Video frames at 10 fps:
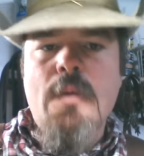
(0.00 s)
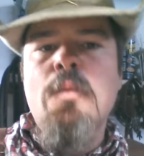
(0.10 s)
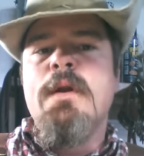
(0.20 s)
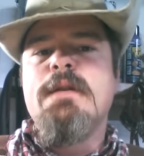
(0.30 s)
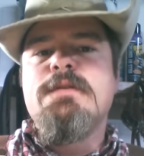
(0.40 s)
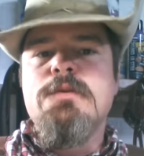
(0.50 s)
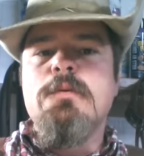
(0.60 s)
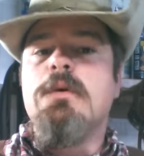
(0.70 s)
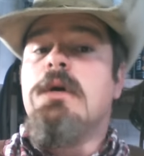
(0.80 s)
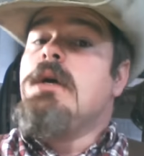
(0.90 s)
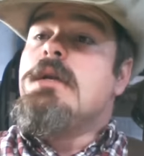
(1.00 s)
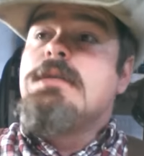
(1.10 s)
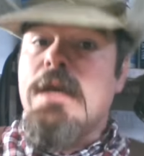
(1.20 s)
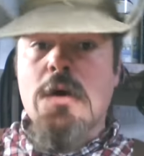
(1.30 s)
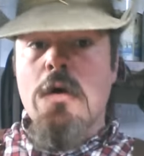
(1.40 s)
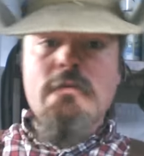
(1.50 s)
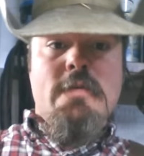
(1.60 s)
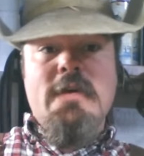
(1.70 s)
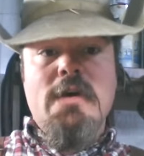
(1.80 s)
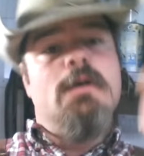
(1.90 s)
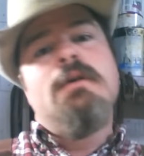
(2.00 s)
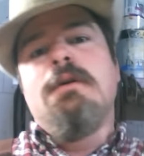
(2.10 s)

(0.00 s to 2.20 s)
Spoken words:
I wanted to take over the